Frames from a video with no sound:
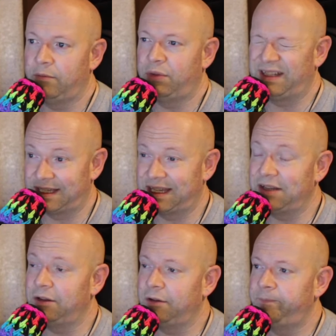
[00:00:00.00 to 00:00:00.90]
But
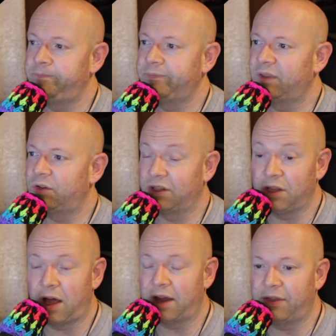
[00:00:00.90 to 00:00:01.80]
still, there's a
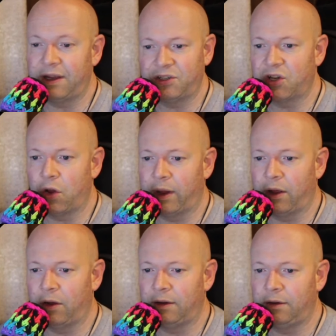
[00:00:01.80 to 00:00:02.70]
lot of things going
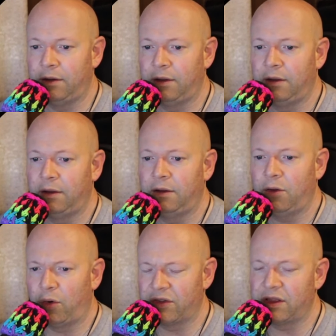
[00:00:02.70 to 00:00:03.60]
on
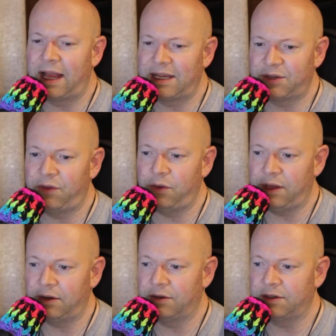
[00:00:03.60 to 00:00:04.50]
over the last few
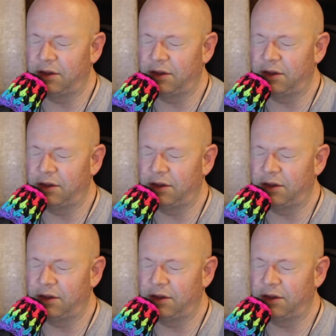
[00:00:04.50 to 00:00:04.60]
years.